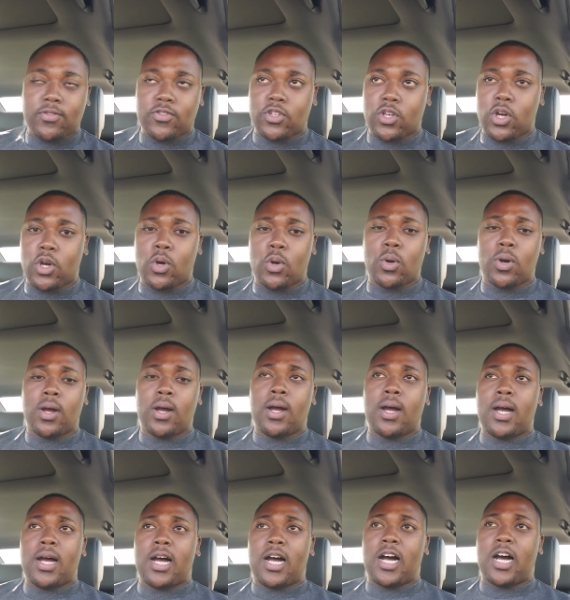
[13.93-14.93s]
So
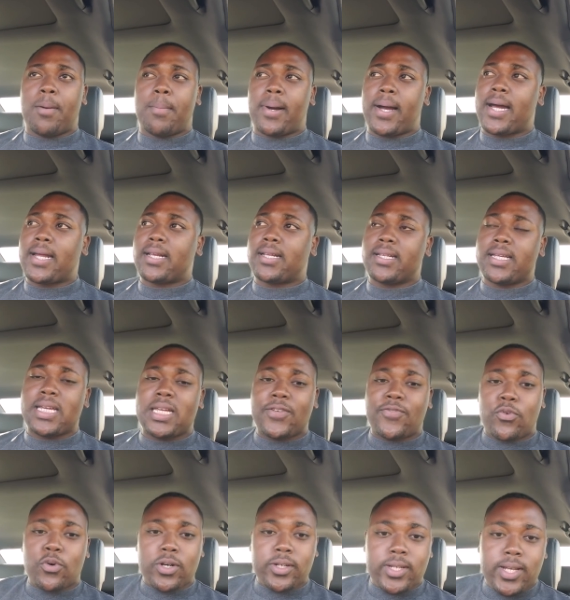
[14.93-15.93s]
um, I got a
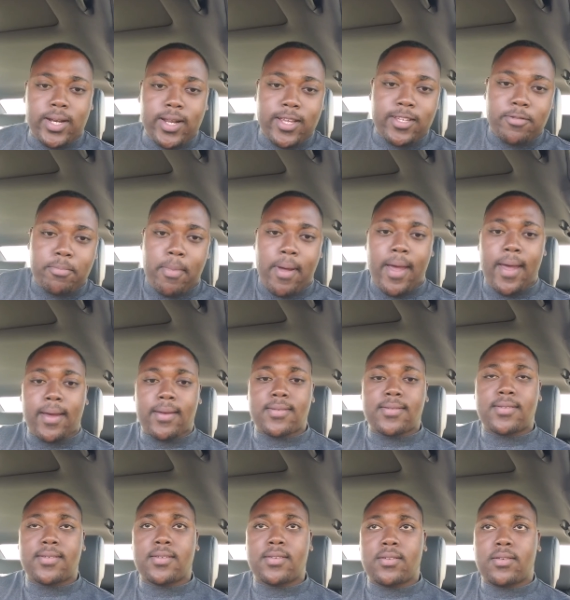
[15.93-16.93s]
lead for a 10S
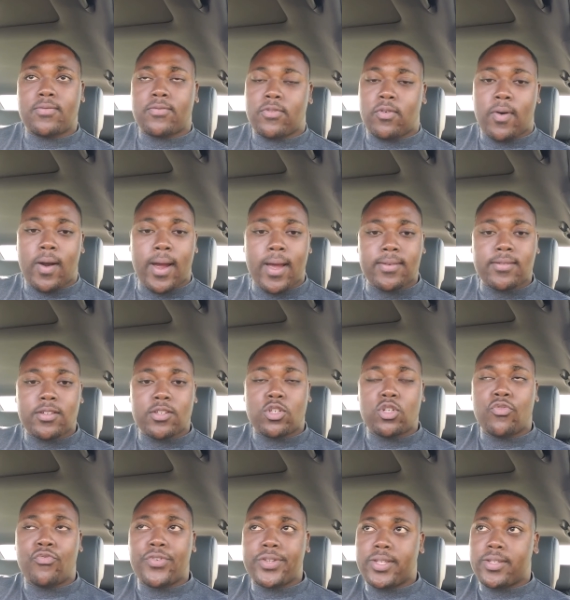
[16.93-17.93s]
Max Verizon
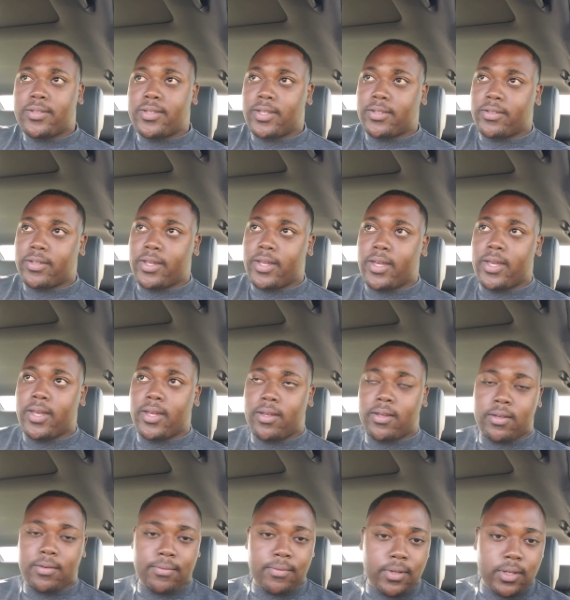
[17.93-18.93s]
256
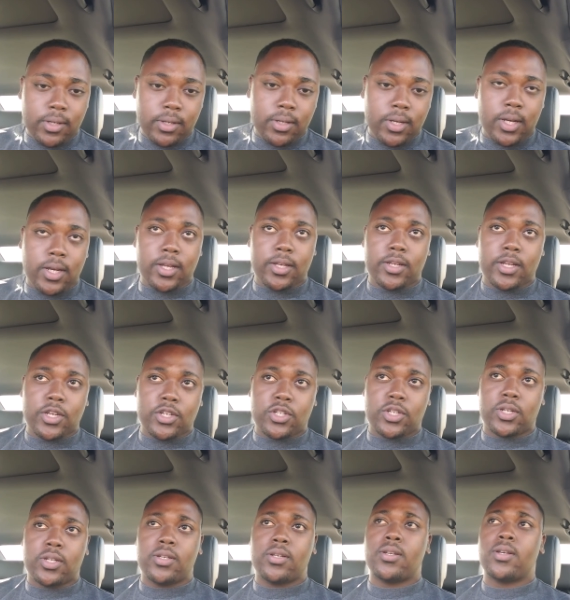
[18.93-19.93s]
gig, good
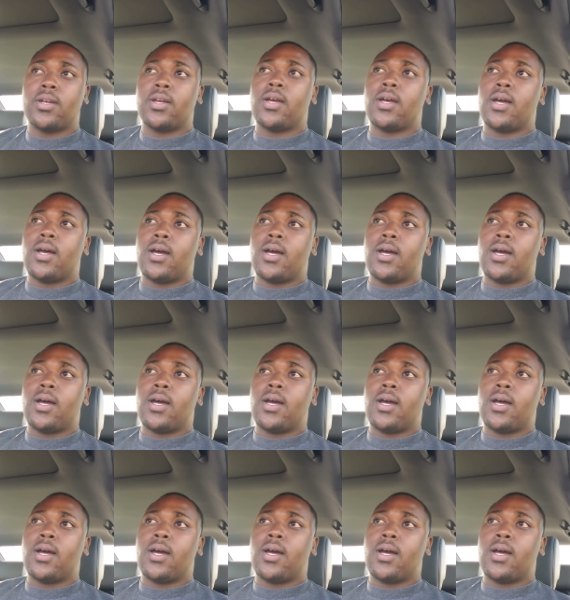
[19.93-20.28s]
condition.